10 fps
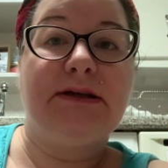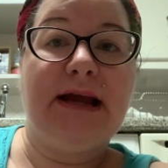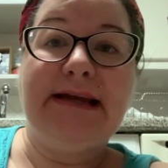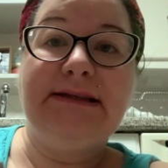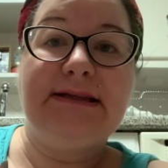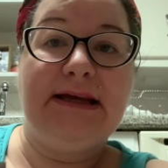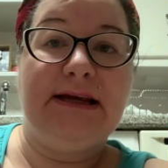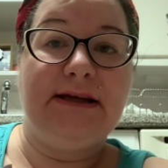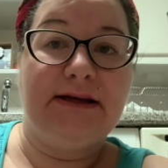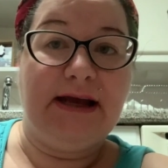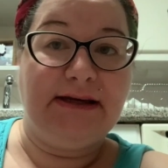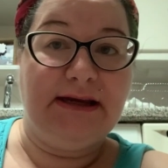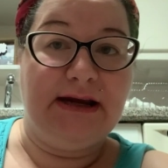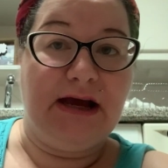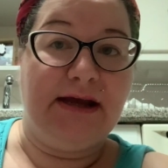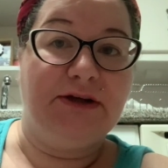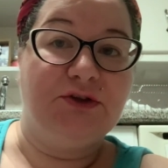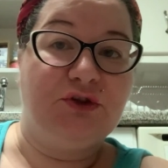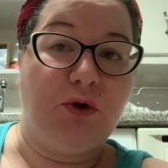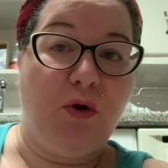$19.99,
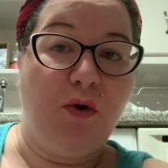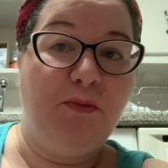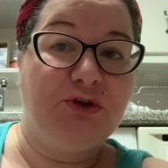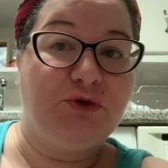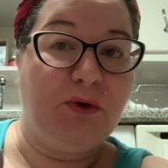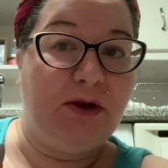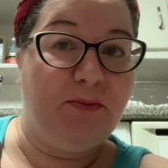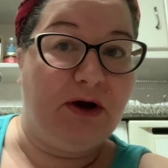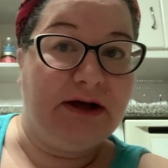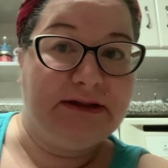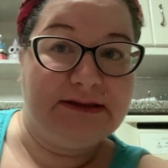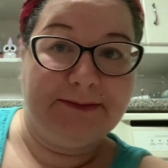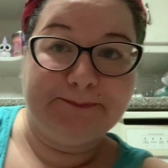so almost 20 bucks.